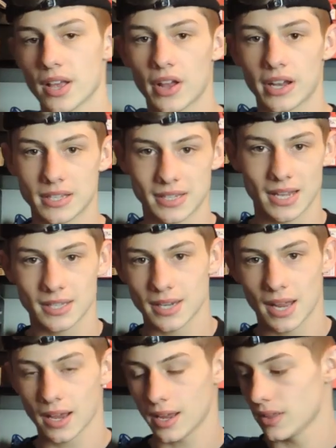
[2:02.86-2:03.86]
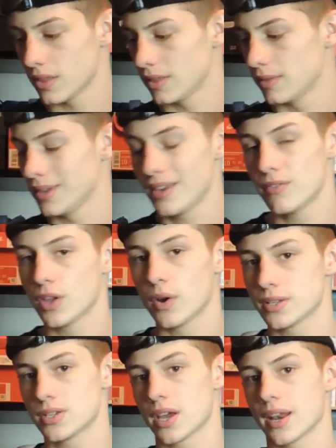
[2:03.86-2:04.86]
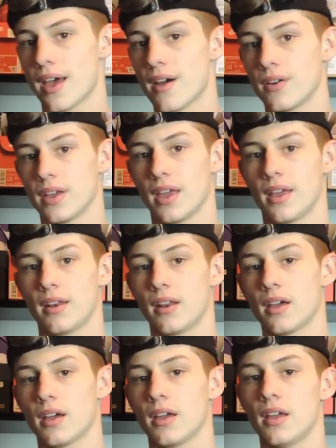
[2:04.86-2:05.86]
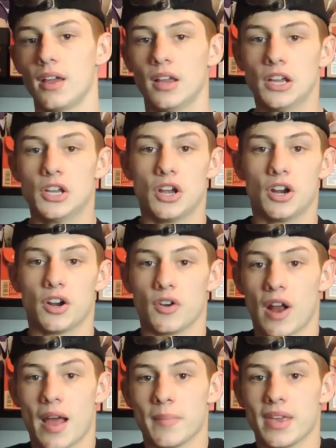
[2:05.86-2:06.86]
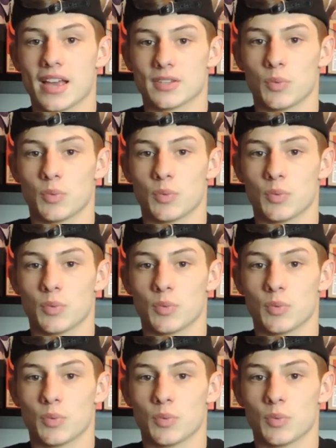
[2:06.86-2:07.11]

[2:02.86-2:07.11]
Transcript: sell it as dead stock, even even though I took it out and uh, her grimy